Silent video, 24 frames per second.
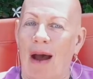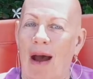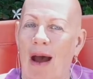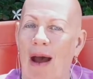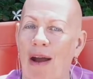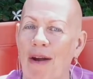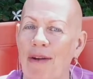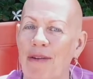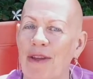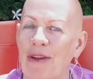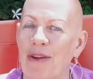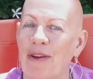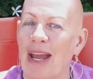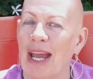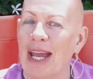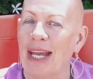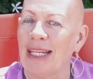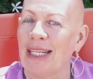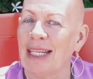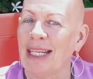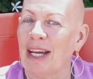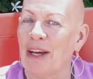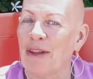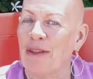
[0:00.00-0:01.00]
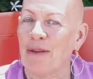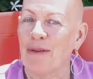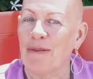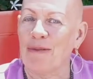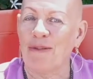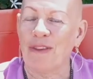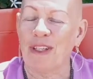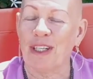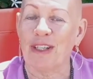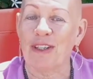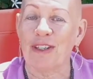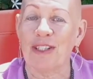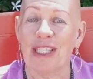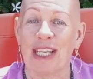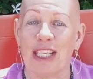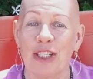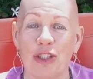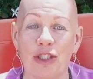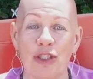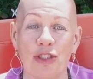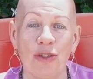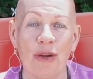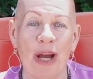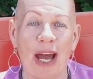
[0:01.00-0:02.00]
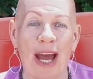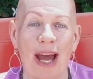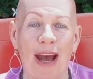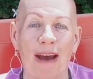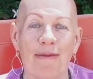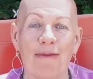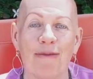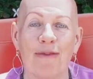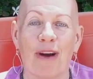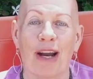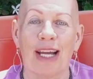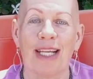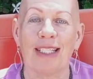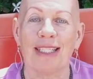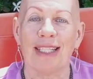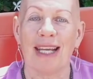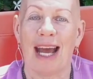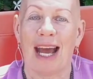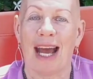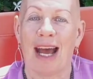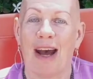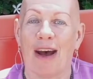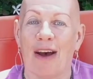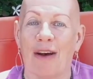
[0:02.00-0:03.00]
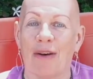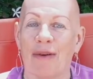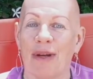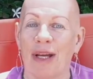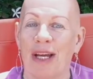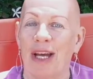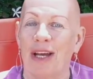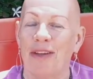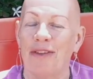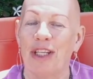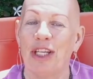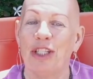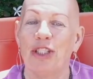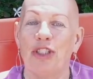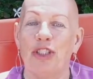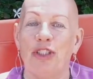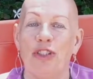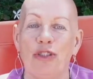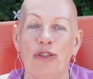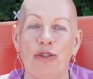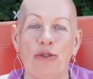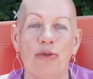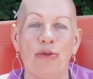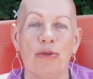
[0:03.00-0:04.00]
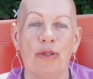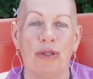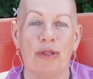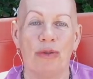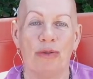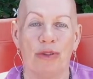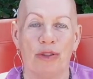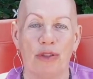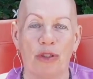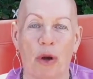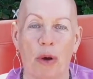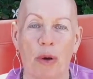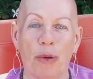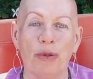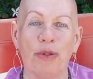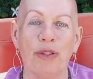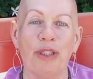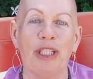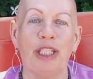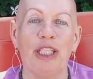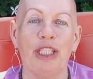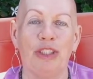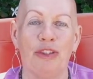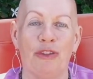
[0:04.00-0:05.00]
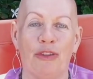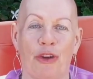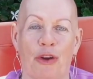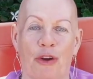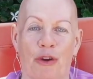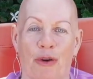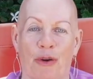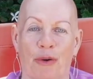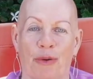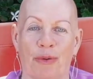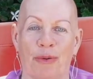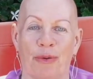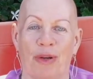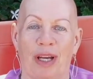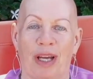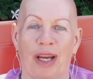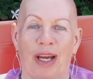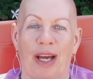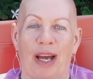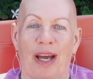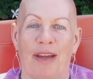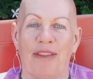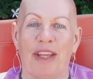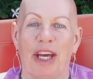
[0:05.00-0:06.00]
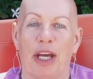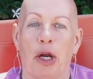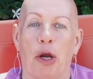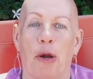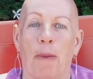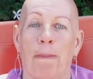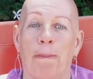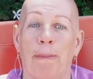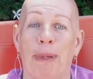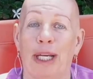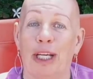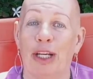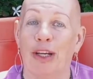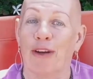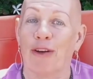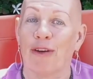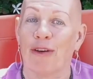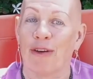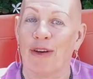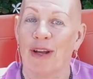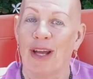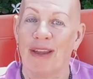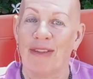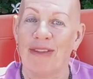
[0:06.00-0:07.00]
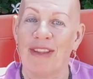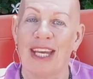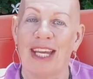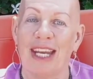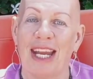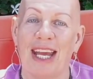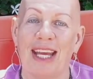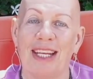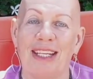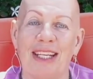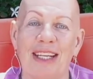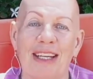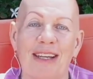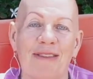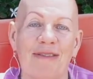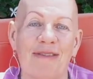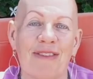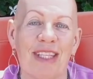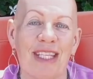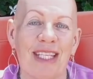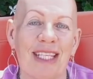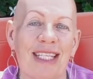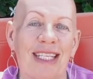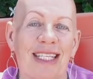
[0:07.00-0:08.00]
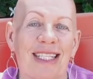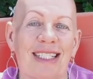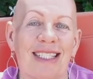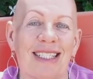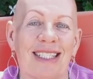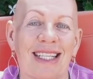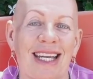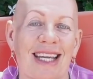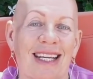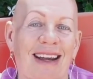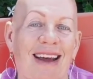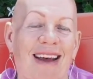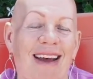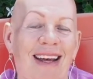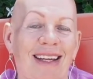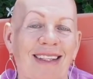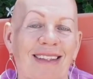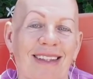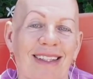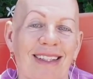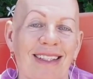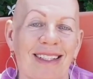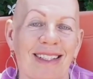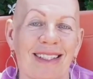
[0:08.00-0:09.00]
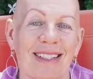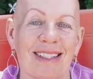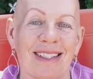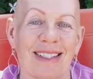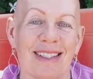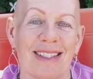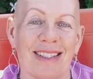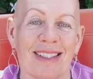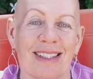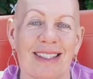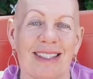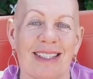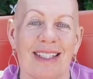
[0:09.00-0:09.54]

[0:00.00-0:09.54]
are there any other fears that you have right now that you totally know that are bigger than any of these that I listed?